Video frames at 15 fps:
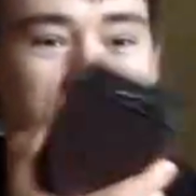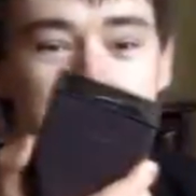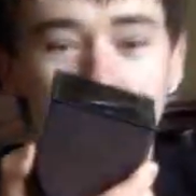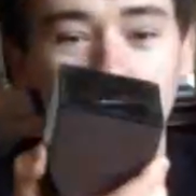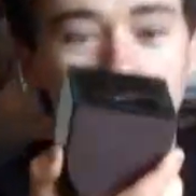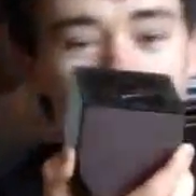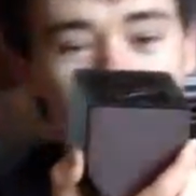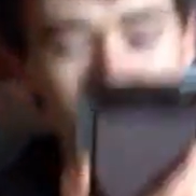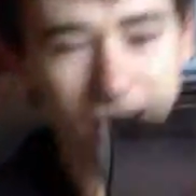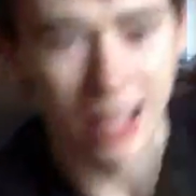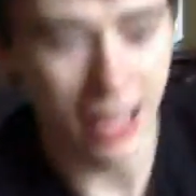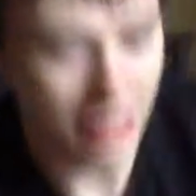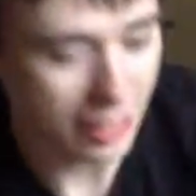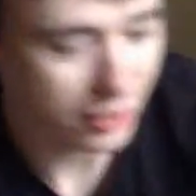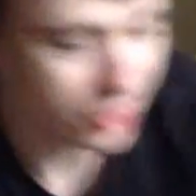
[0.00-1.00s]
small.
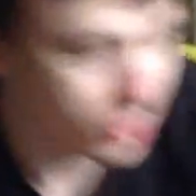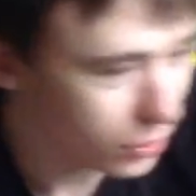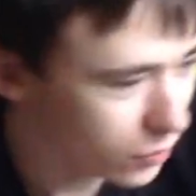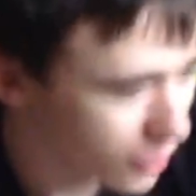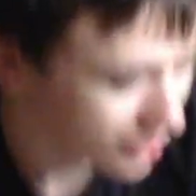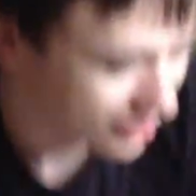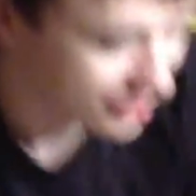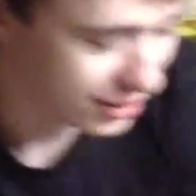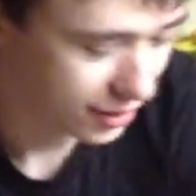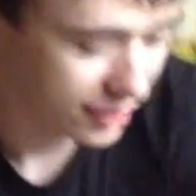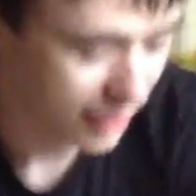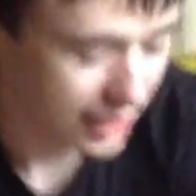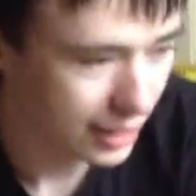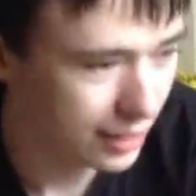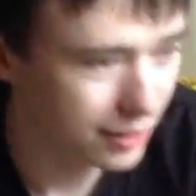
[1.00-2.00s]
I don't know if that's a
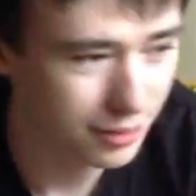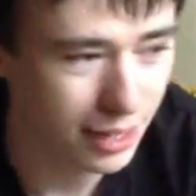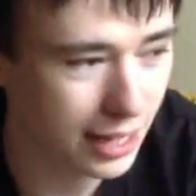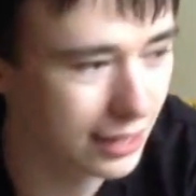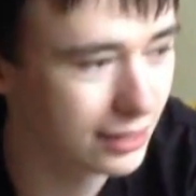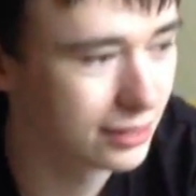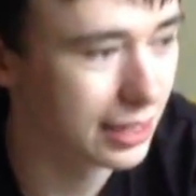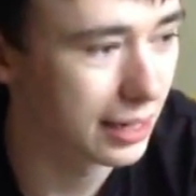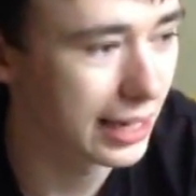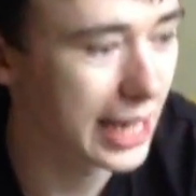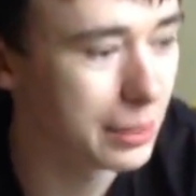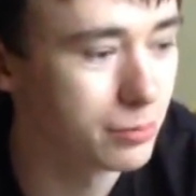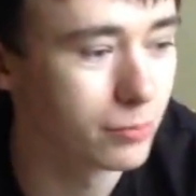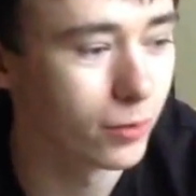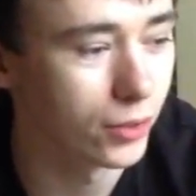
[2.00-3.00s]
thing. I
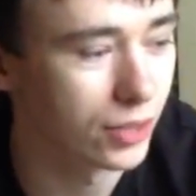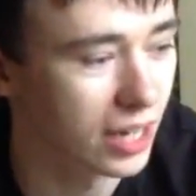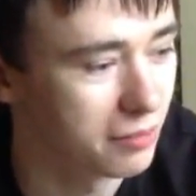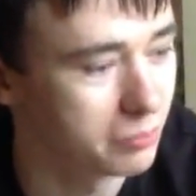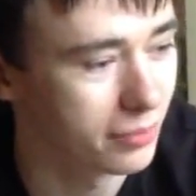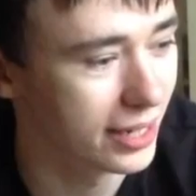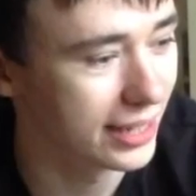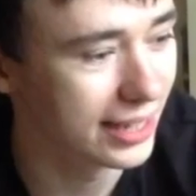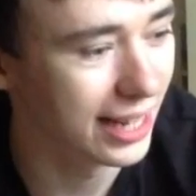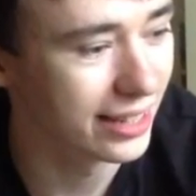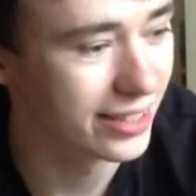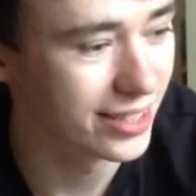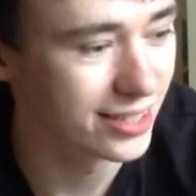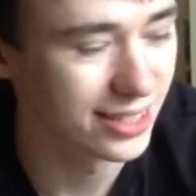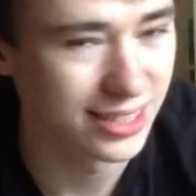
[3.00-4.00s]
kind of prefer to have my
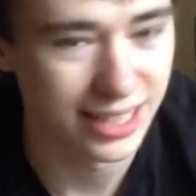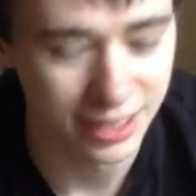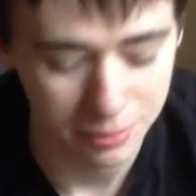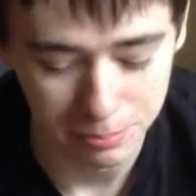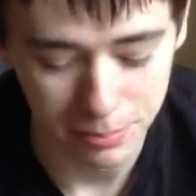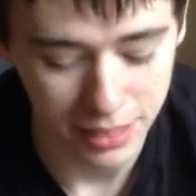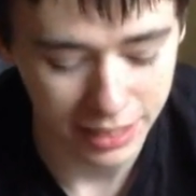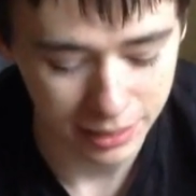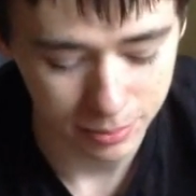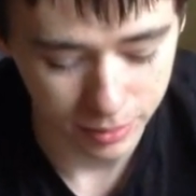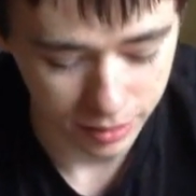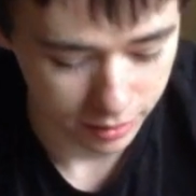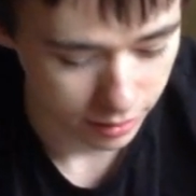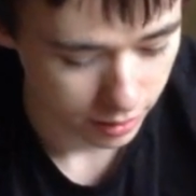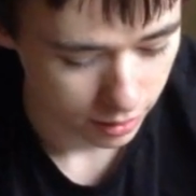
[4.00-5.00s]
gadgets kind of big,
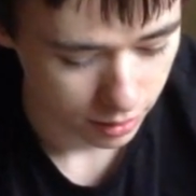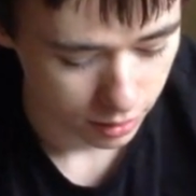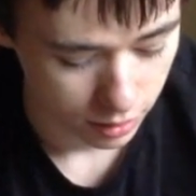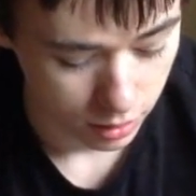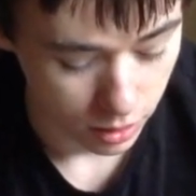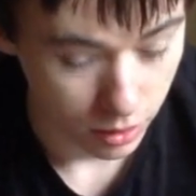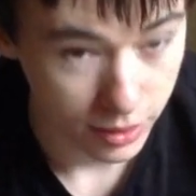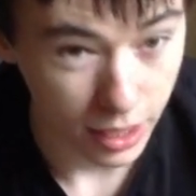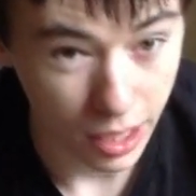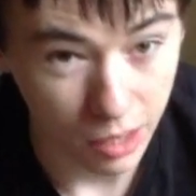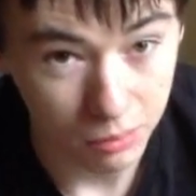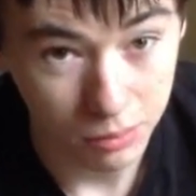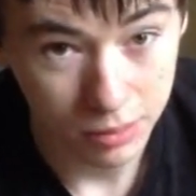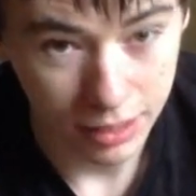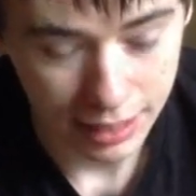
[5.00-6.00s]
but there you go.
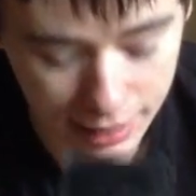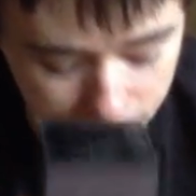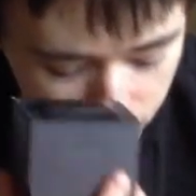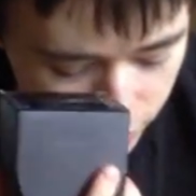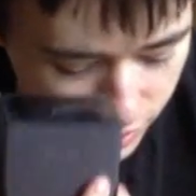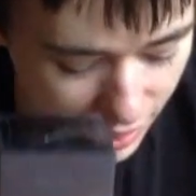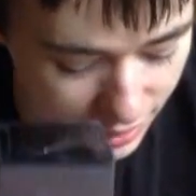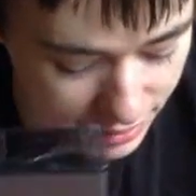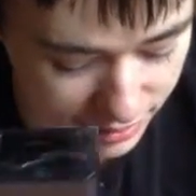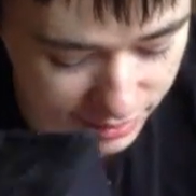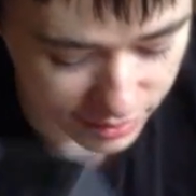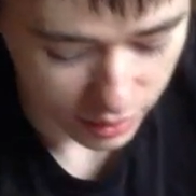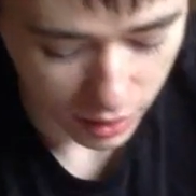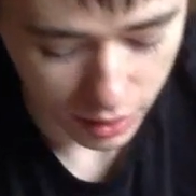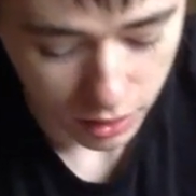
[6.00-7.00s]
There that is
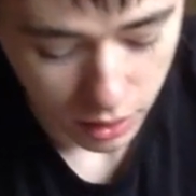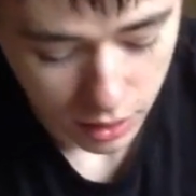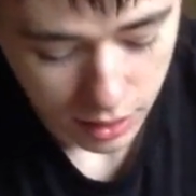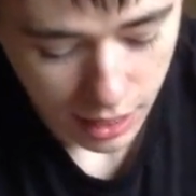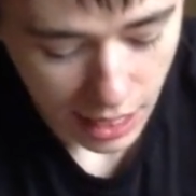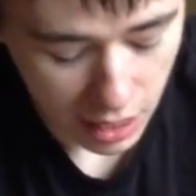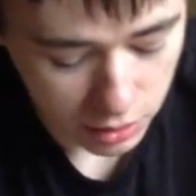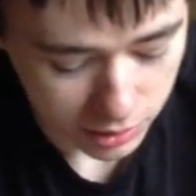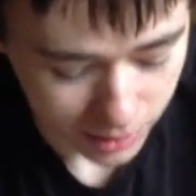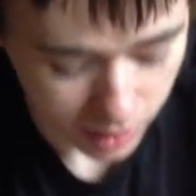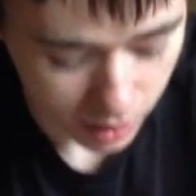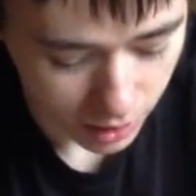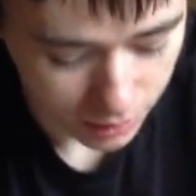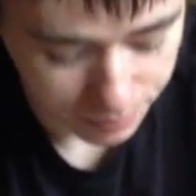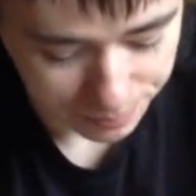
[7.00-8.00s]
there. I also
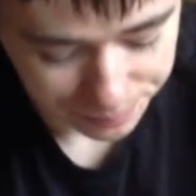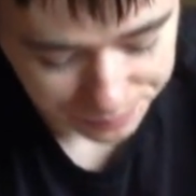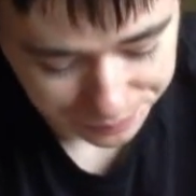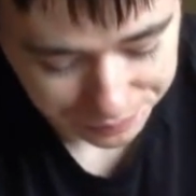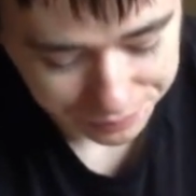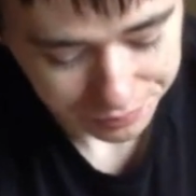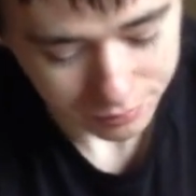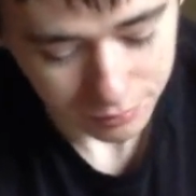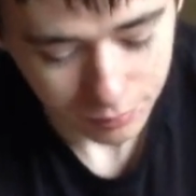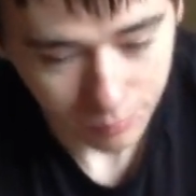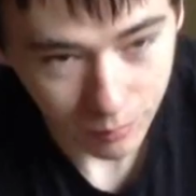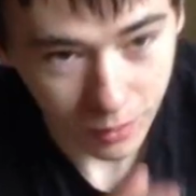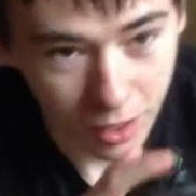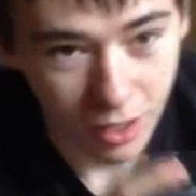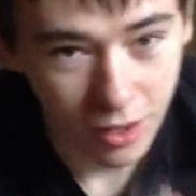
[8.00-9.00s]
got
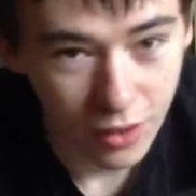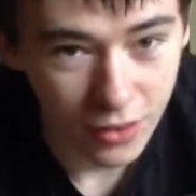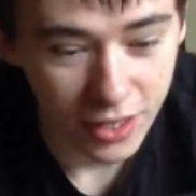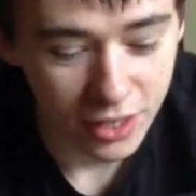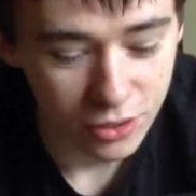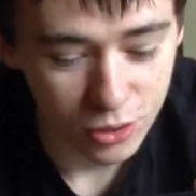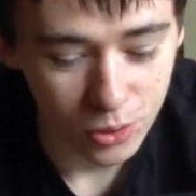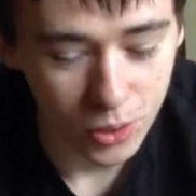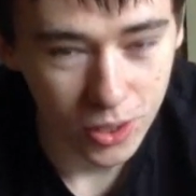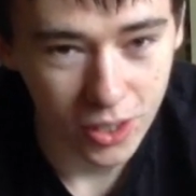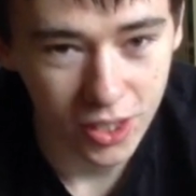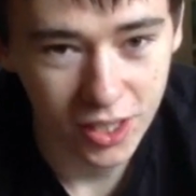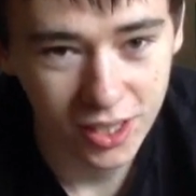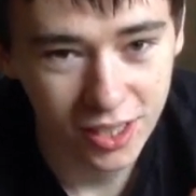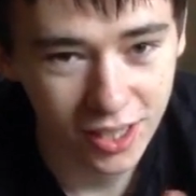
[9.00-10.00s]
the
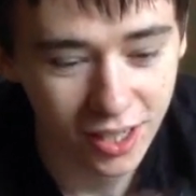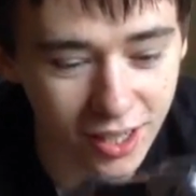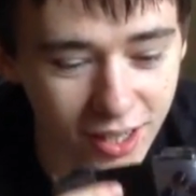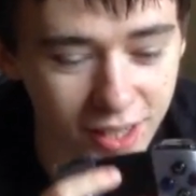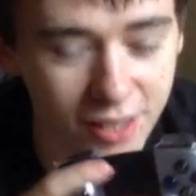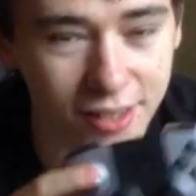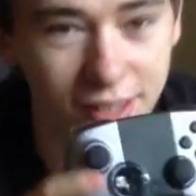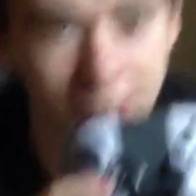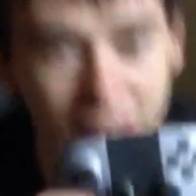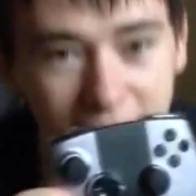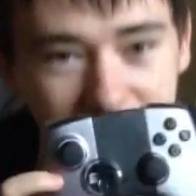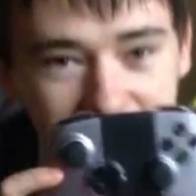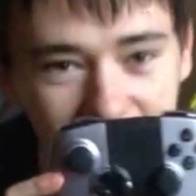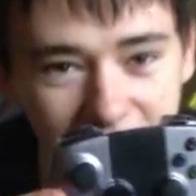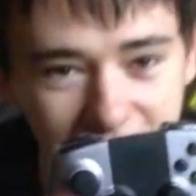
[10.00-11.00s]
controller.
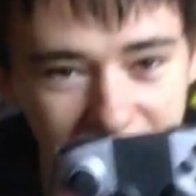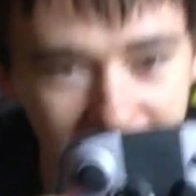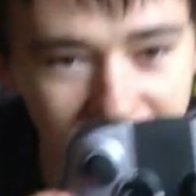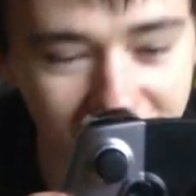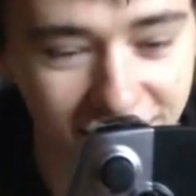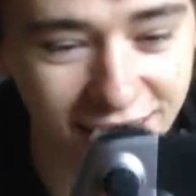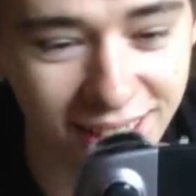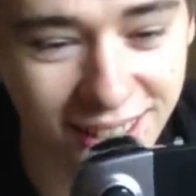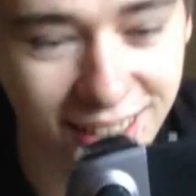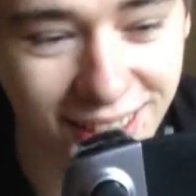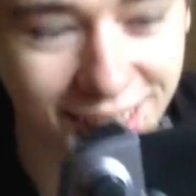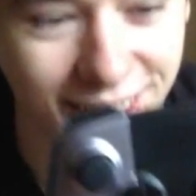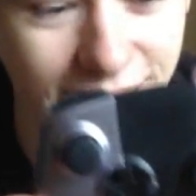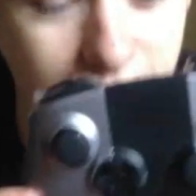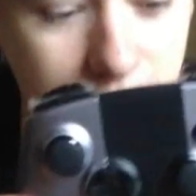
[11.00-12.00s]
Yay!
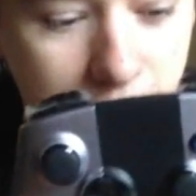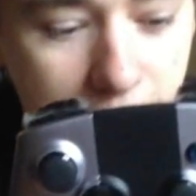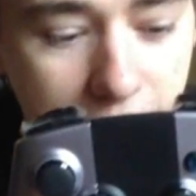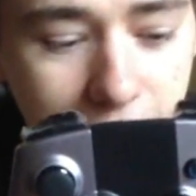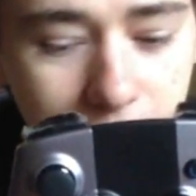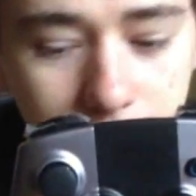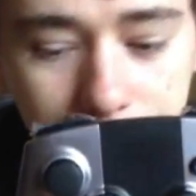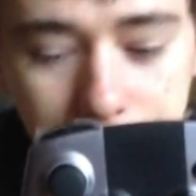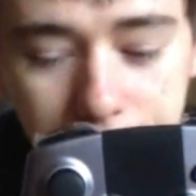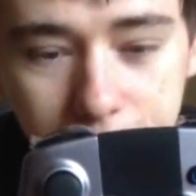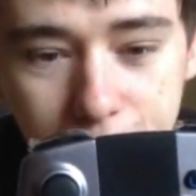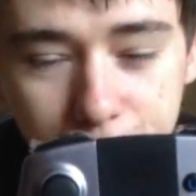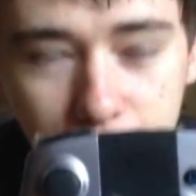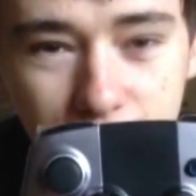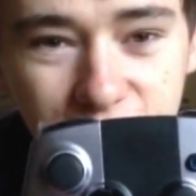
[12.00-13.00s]

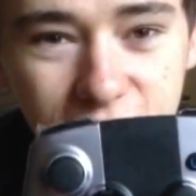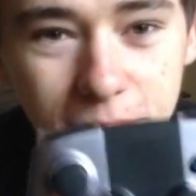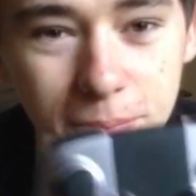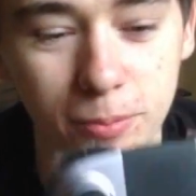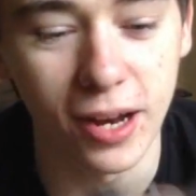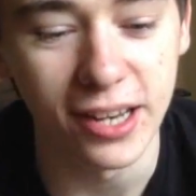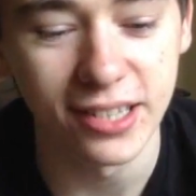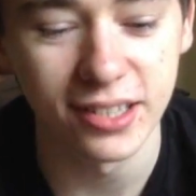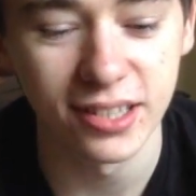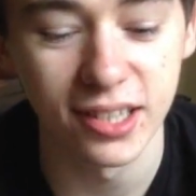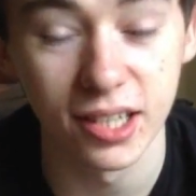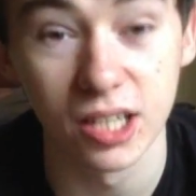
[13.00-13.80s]
First impressions of the